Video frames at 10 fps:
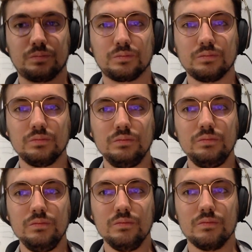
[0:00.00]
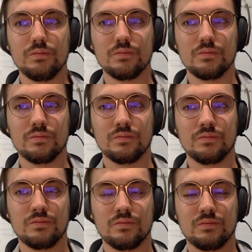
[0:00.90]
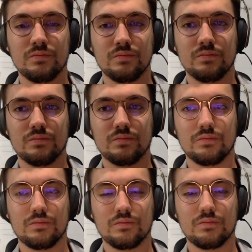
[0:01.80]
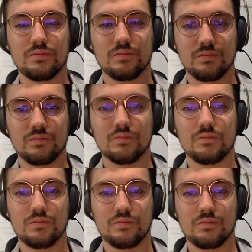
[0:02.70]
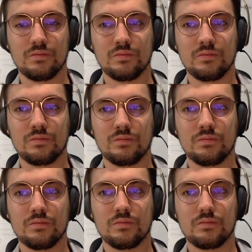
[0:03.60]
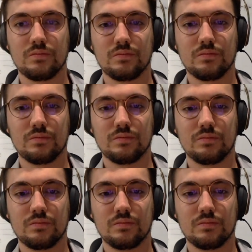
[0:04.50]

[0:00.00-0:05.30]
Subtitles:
(not speaking)